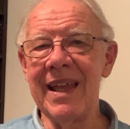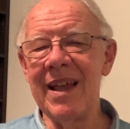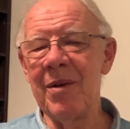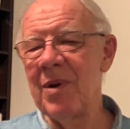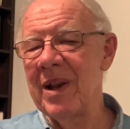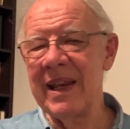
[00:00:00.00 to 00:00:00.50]

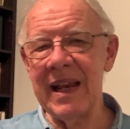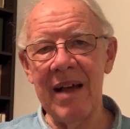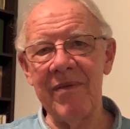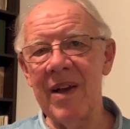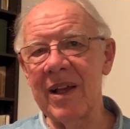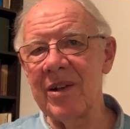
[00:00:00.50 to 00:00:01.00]
Well,
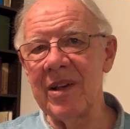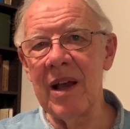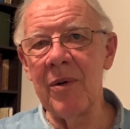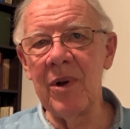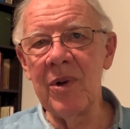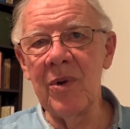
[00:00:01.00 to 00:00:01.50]
enough. I could
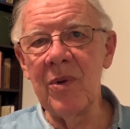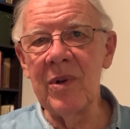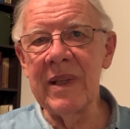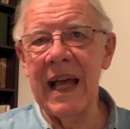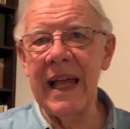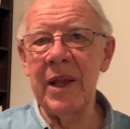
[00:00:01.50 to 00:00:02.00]
go on all
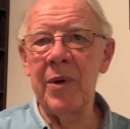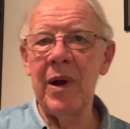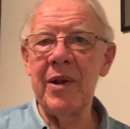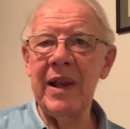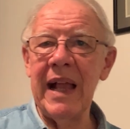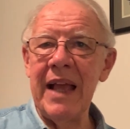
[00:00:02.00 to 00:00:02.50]
day
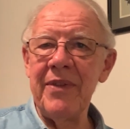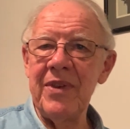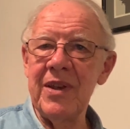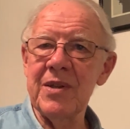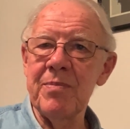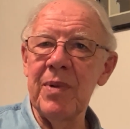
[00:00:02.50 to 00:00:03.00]
quoting
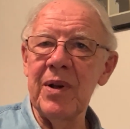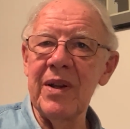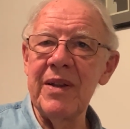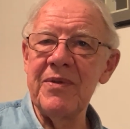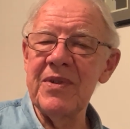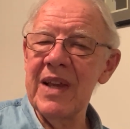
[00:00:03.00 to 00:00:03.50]
atheist
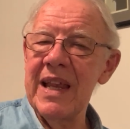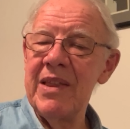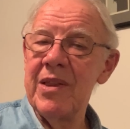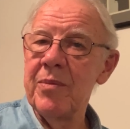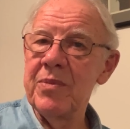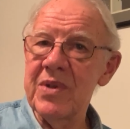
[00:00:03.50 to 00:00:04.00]
beliefs
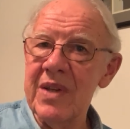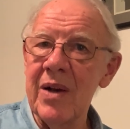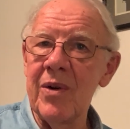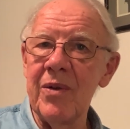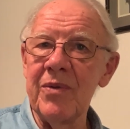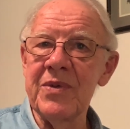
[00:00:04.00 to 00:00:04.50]
in
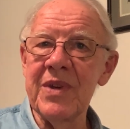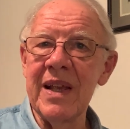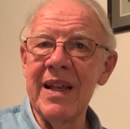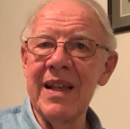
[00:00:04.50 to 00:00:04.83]
themselves.